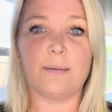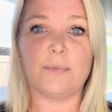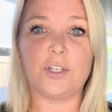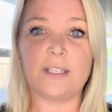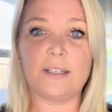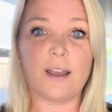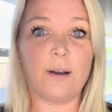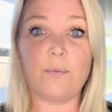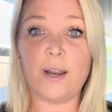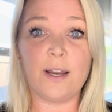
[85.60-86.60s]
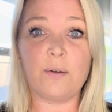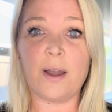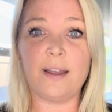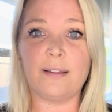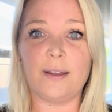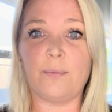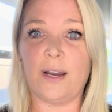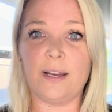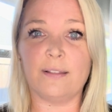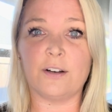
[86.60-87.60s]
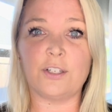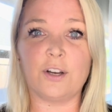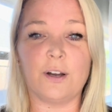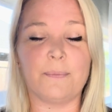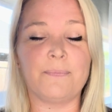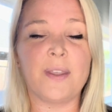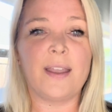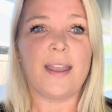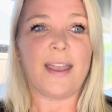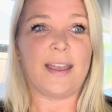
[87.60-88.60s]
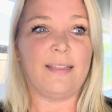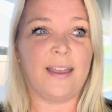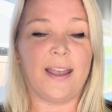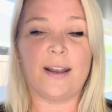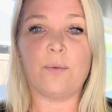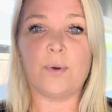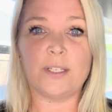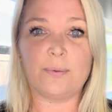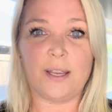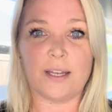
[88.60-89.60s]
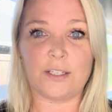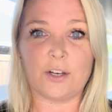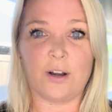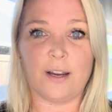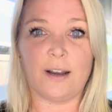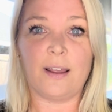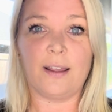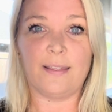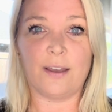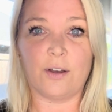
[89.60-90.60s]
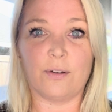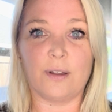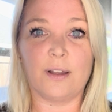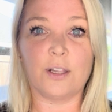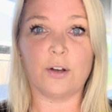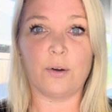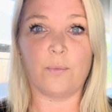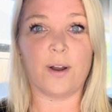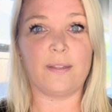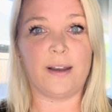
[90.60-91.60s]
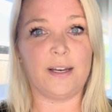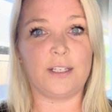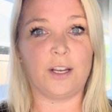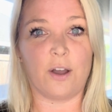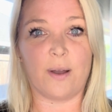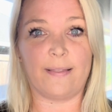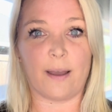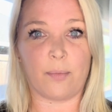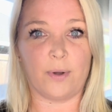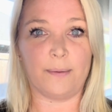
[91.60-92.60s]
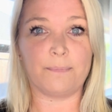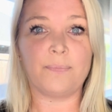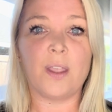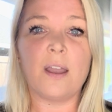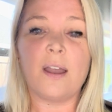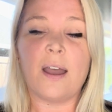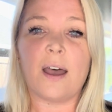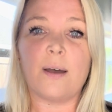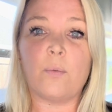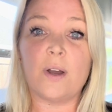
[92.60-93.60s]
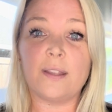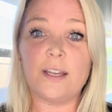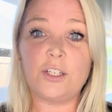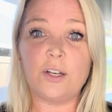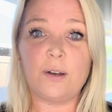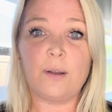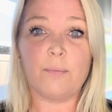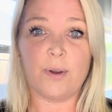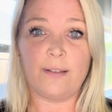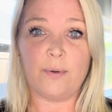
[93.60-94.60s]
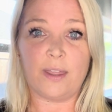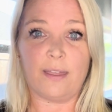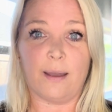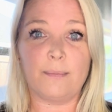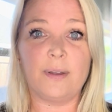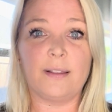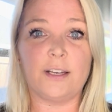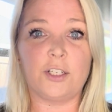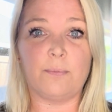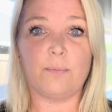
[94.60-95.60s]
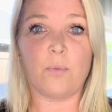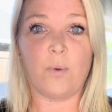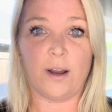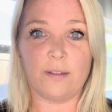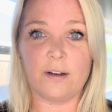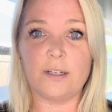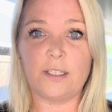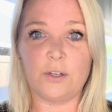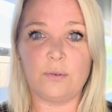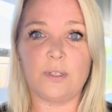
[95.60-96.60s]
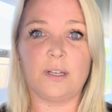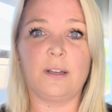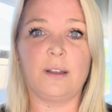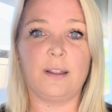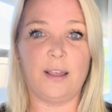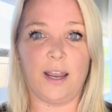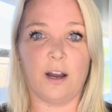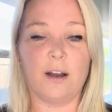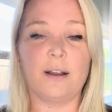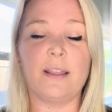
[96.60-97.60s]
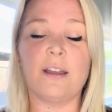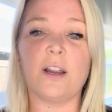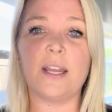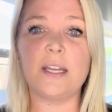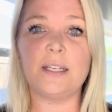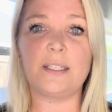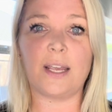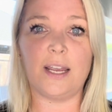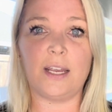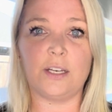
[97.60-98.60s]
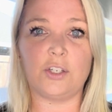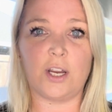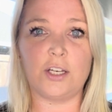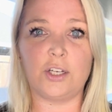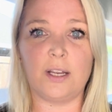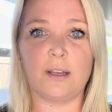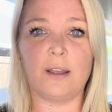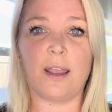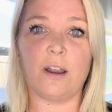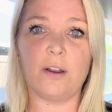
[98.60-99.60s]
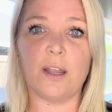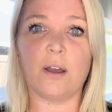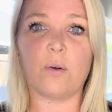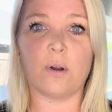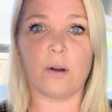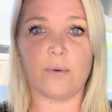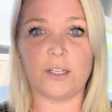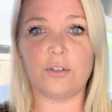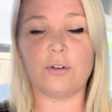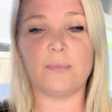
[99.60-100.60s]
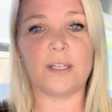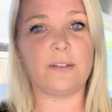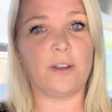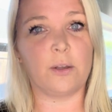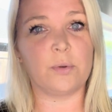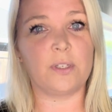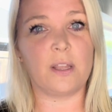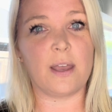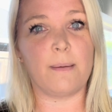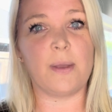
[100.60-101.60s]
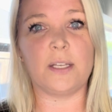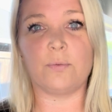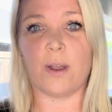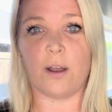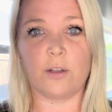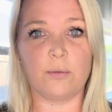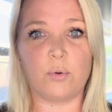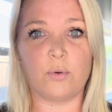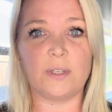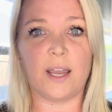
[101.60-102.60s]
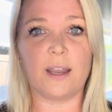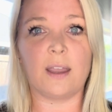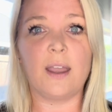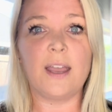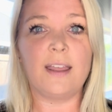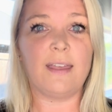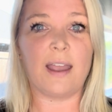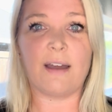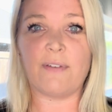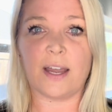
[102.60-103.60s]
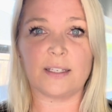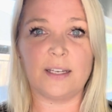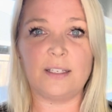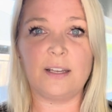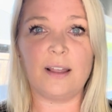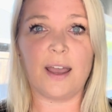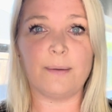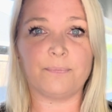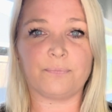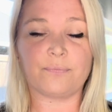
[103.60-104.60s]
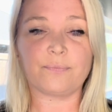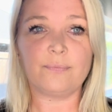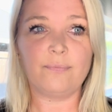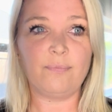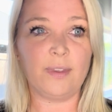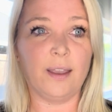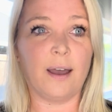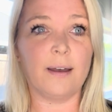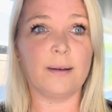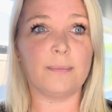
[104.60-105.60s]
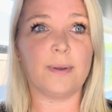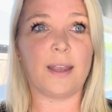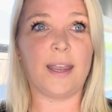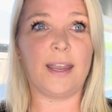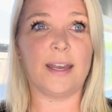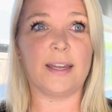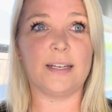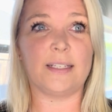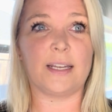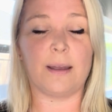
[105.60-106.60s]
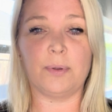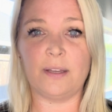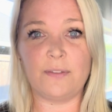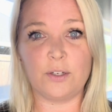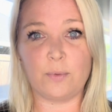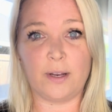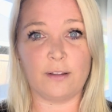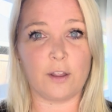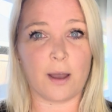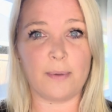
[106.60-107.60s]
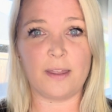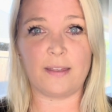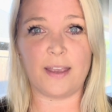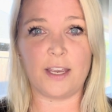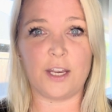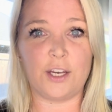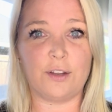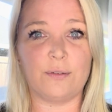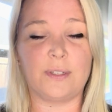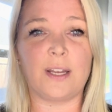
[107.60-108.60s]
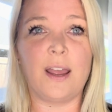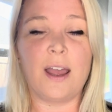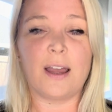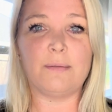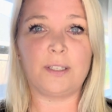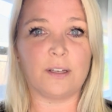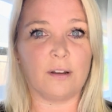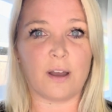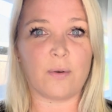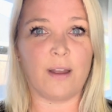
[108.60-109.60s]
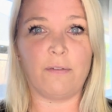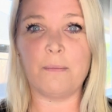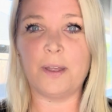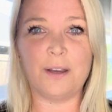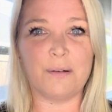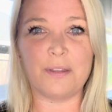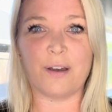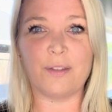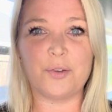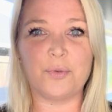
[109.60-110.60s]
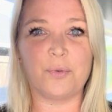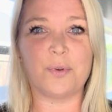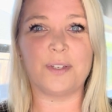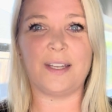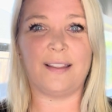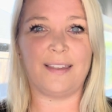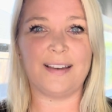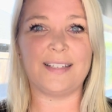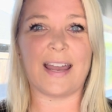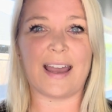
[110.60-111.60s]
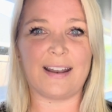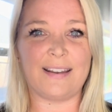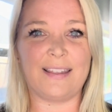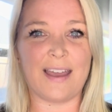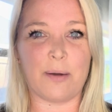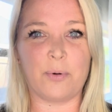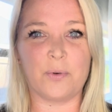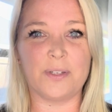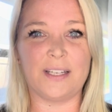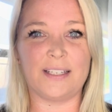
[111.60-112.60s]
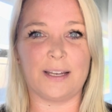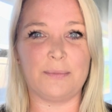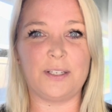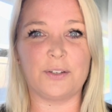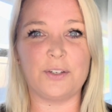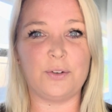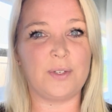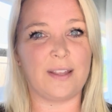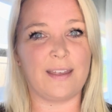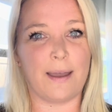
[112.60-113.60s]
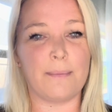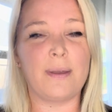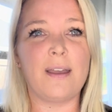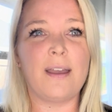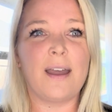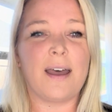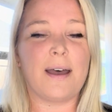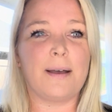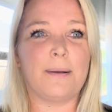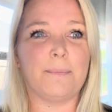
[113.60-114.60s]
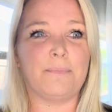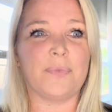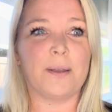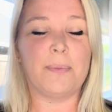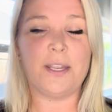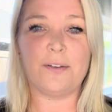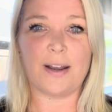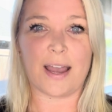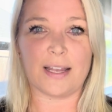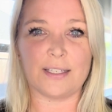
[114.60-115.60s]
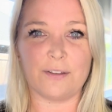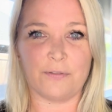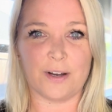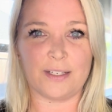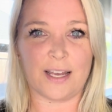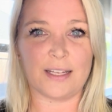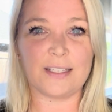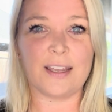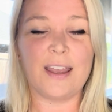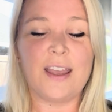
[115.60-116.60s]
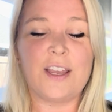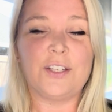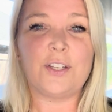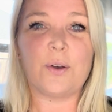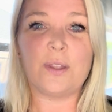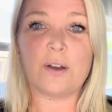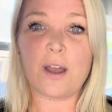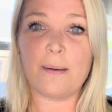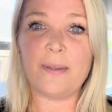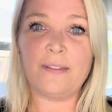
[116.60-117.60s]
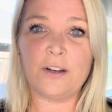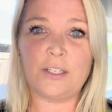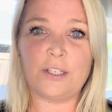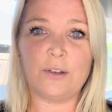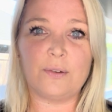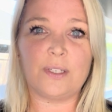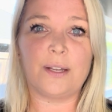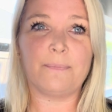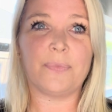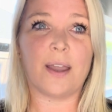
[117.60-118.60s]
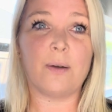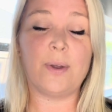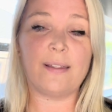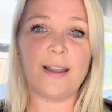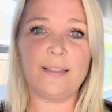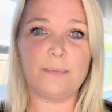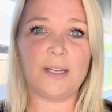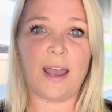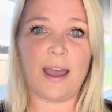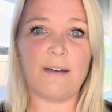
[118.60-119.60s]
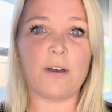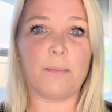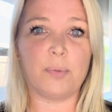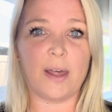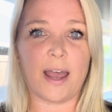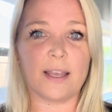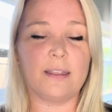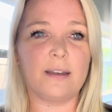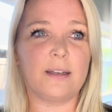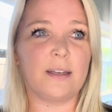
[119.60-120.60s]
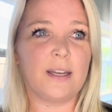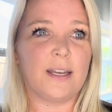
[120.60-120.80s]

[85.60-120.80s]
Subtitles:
just kind of waiting quietly and waiting their turn. And then once we get started, they'll learn where they need to go at that point. What they should bring with them, they should wear their suit there. There is a changing area or a restroom that's available to them. It's right on the pool deck. They have access to that. And I believe there's one in the lobby that they can use. I'm still not quite familiar with all those rules and things at that pool since I'm still new to them. But you can ask the front desk. So they'll come in their suit. We like them to have a black, the